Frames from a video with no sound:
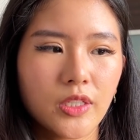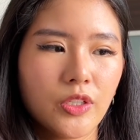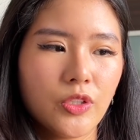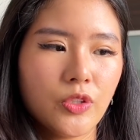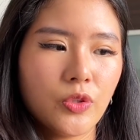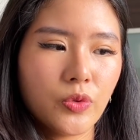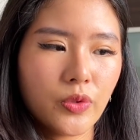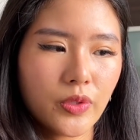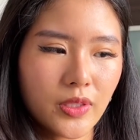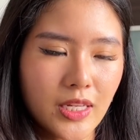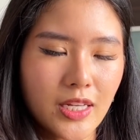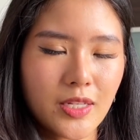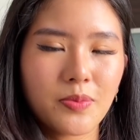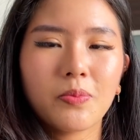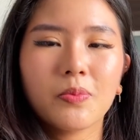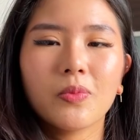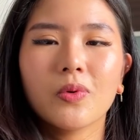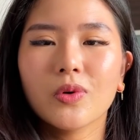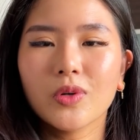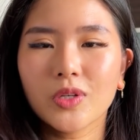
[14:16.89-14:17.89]
You know, there's
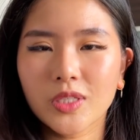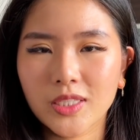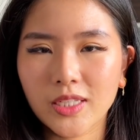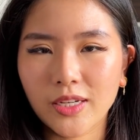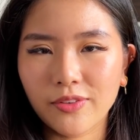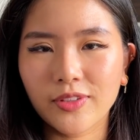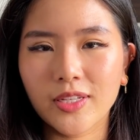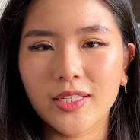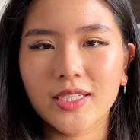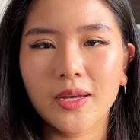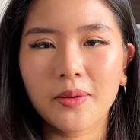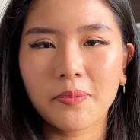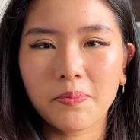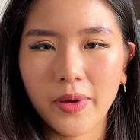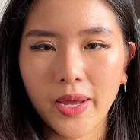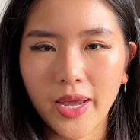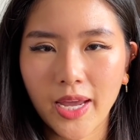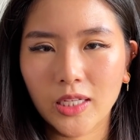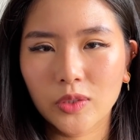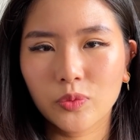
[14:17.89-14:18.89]
more stuff that's
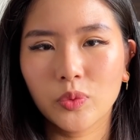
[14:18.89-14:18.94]
unpacked.